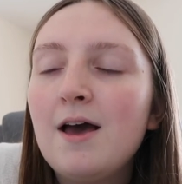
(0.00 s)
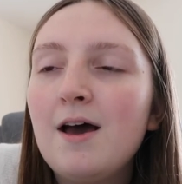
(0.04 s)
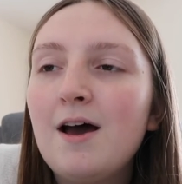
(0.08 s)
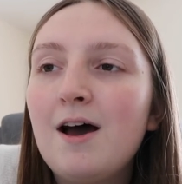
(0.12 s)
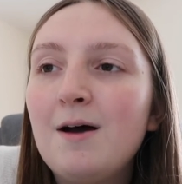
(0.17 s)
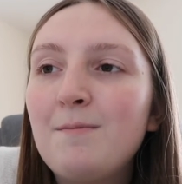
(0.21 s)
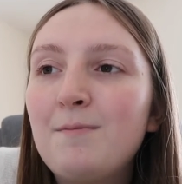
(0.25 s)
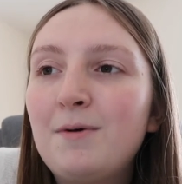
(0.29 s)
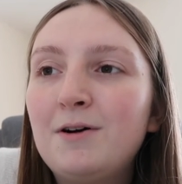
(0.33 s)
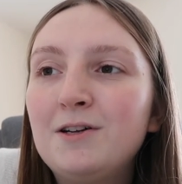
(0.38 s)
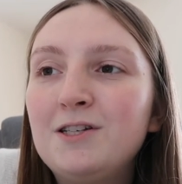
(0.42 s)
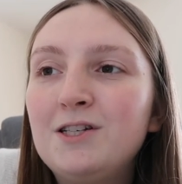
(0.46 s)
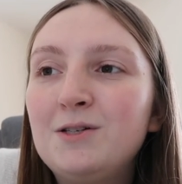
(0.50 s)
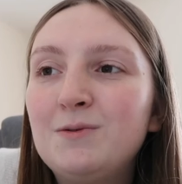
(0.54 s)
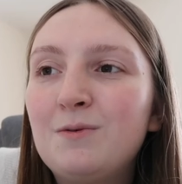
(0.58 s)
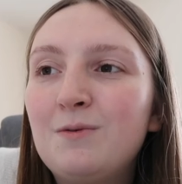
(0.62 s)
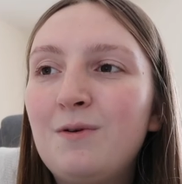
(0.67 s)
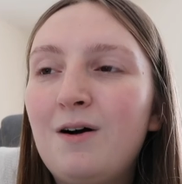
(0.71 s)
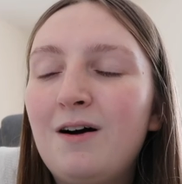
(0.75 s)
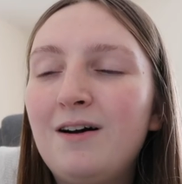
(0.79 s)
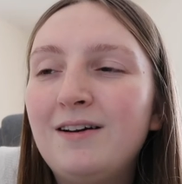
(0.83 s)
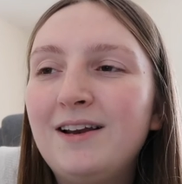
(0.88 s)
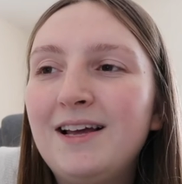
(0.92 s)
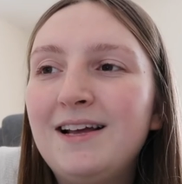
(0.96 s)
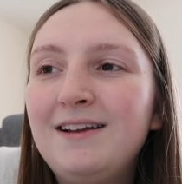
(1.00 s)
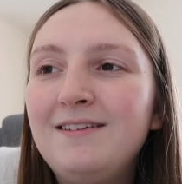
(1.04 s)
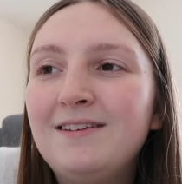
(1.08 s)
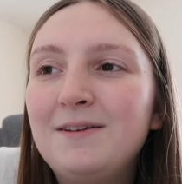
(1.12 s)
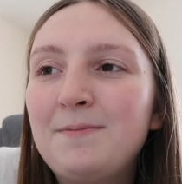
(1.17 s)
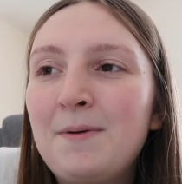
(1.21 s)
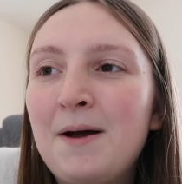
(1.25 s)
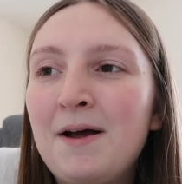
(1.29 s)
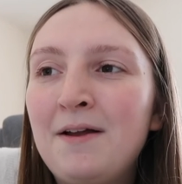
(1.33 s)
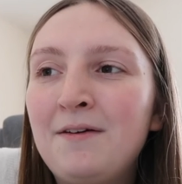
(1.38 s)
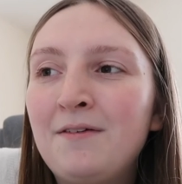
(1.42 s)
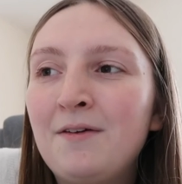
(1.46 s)
a module on
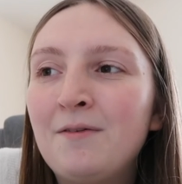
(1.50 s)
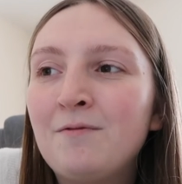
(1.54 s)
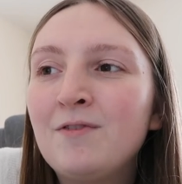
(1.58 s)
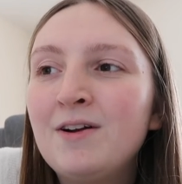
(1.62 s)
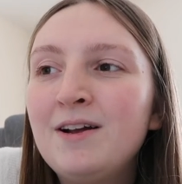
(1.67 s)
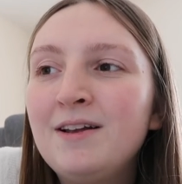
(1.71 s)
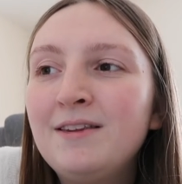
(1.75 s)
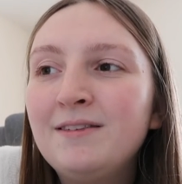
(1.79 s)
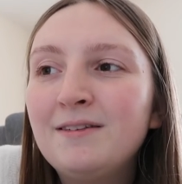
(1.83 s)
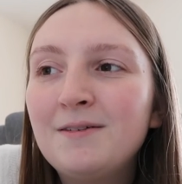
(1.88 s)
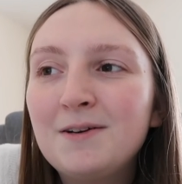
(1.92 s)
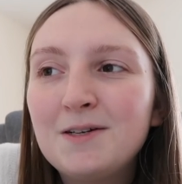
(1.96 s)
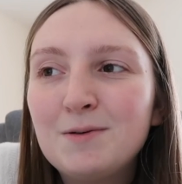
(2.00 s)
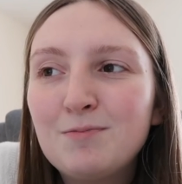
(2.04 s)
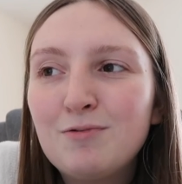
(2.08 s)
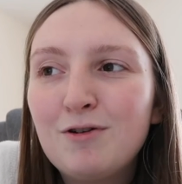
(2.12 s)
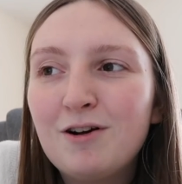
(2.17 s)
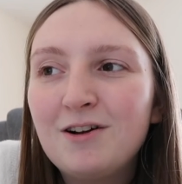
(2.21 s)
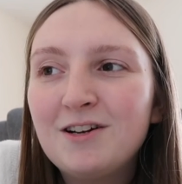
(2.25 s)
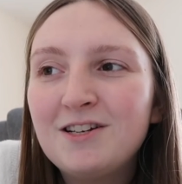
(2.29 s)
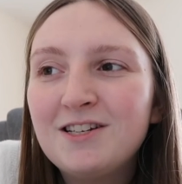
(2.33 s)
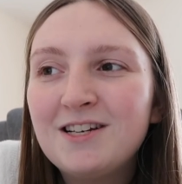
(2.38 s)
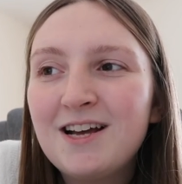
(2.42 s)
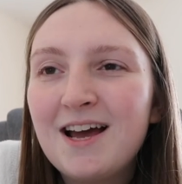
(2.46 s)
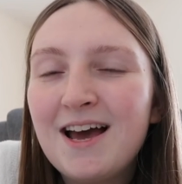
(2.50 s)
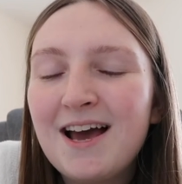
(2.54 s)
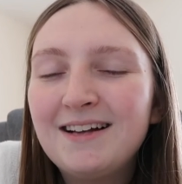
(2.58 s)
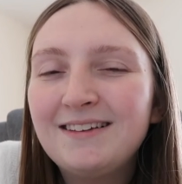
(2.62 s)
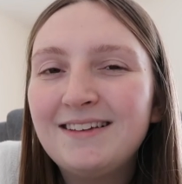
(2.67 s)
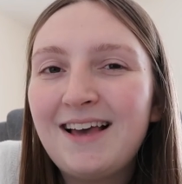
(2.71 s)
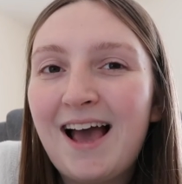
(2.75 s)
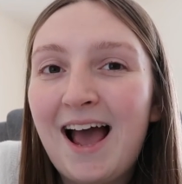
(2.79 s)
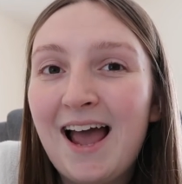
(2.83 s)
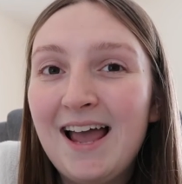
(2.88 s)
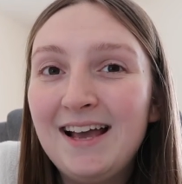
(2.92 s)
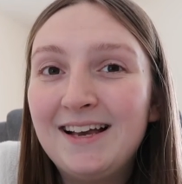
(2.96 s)
independent research
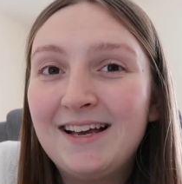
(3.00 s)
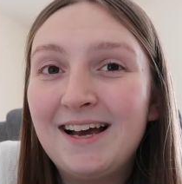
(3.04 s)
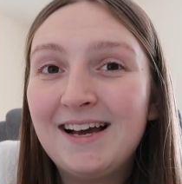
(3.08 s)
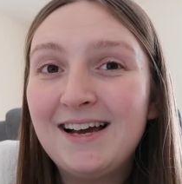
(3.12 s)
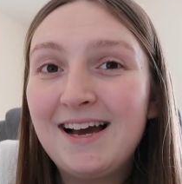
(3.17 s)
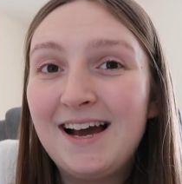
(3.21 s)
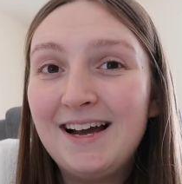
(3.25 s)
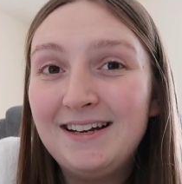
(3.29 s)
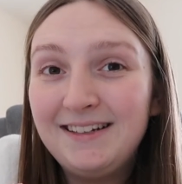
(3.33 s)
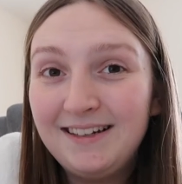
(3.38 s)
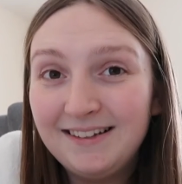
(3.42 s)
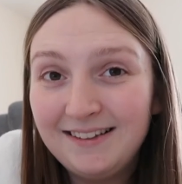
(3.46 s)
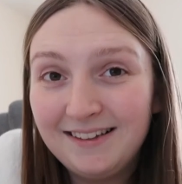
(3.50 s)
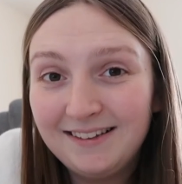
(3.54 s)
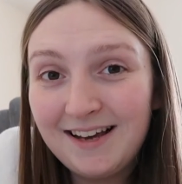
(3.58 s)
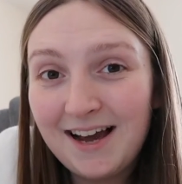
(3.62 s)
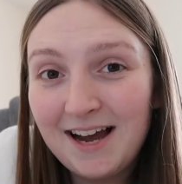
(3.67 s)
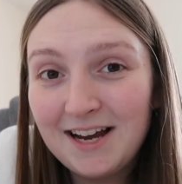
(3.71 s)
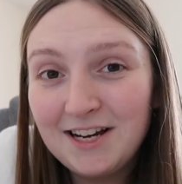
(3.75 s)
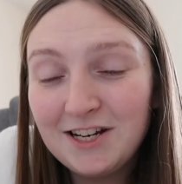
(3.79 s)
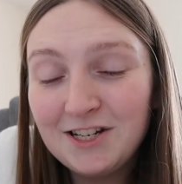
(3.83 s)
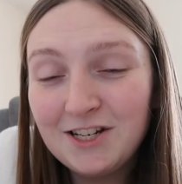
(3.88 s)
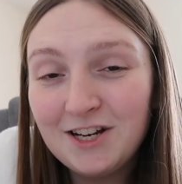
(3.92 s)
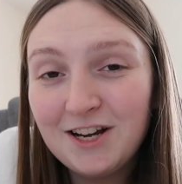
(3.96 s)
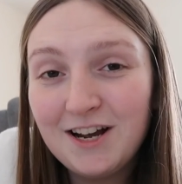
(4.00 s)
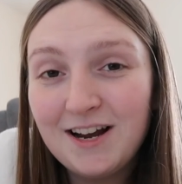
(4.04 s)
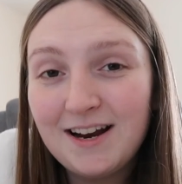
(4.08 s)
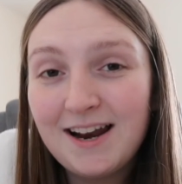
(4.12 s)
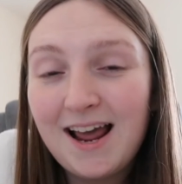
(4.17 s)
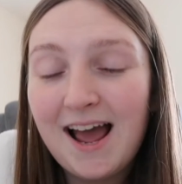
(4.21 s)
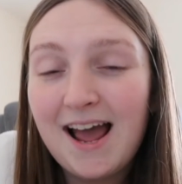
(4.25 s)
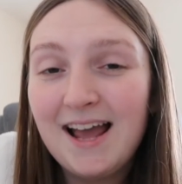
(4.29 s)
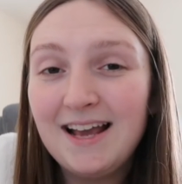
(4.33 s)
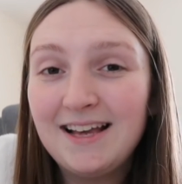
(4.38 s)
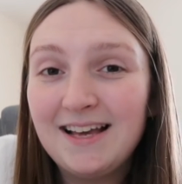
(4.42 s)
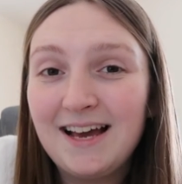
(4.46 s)
projects, aka dissertation,
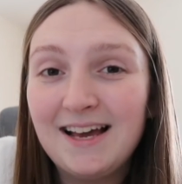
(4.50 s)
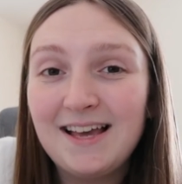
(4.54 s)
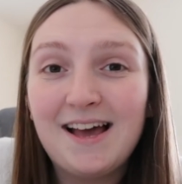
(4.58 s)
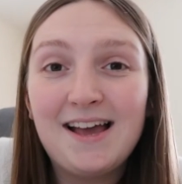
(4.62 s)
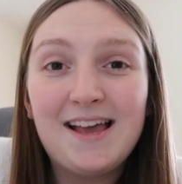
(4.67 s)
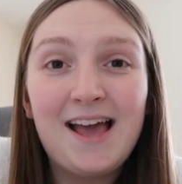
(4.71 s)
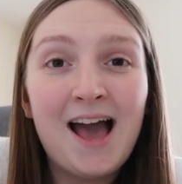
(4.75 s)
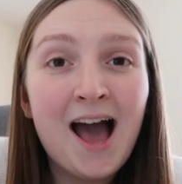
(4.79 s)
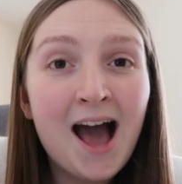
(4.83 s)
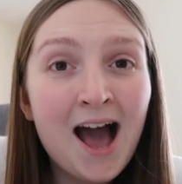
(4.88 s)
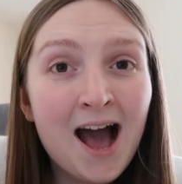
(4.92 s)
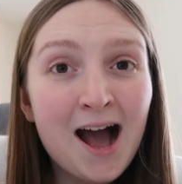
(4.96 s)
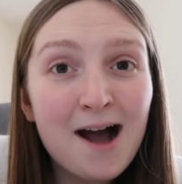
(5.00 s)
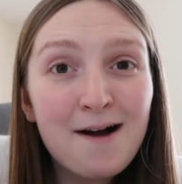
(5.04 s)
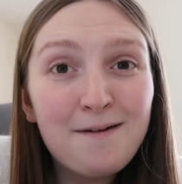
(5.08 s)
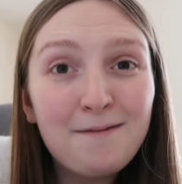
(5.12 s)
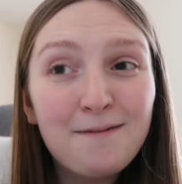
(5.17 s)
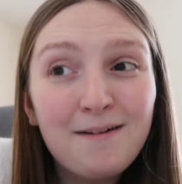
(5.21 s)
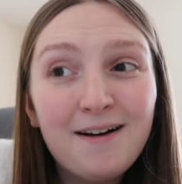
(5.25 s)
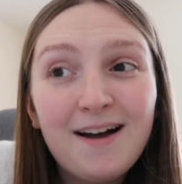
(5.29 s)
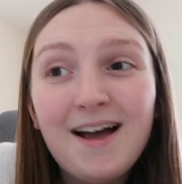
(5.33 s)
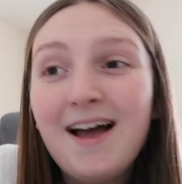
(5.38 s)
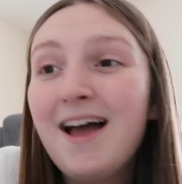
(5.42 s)
aka how,